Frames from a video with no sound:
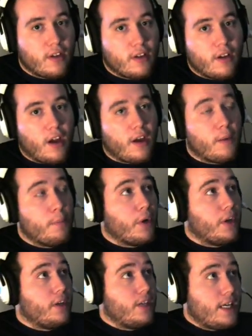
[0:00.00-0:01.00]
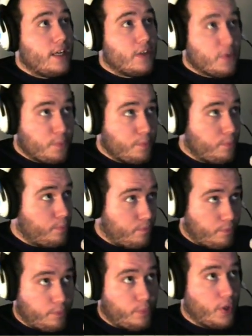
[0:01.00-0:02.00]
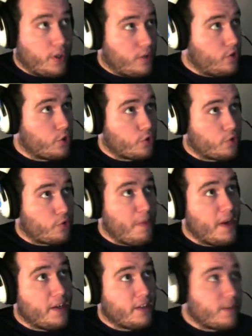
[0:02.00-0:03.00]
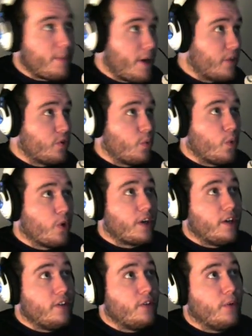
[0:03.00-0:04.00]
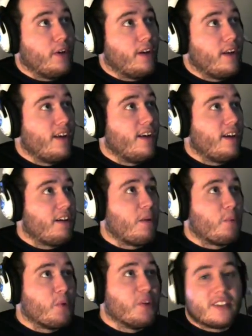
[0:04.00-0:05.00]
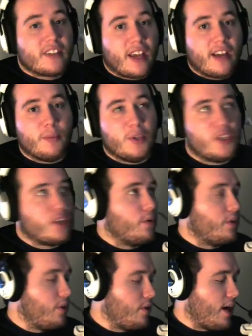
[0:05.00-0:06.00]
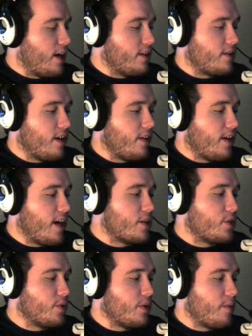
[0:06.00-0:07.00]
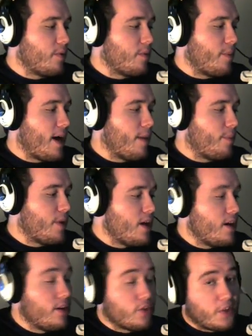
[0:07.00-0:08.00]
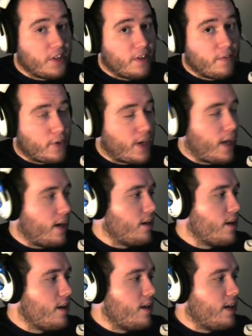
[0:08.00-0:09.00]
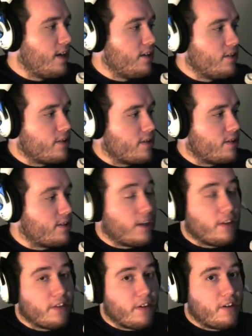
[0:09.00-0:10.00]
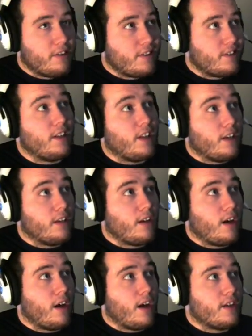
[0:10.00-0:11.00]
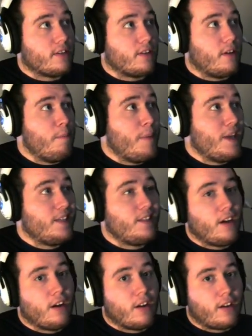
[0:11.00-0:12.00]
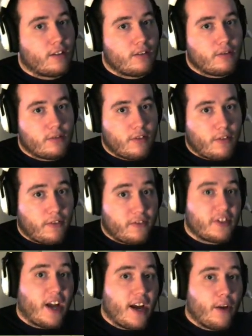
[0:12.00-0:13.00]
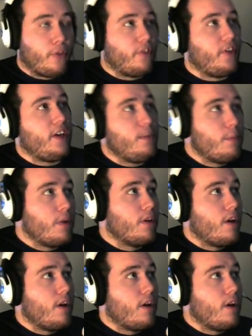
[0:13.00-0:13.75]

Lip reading: but he has put just tremendous amounts of work into it, and I'm really excited to be showing you guys. The actual name of the map, so I didn't forget it, is Seladon City. Has a Masionic style theme.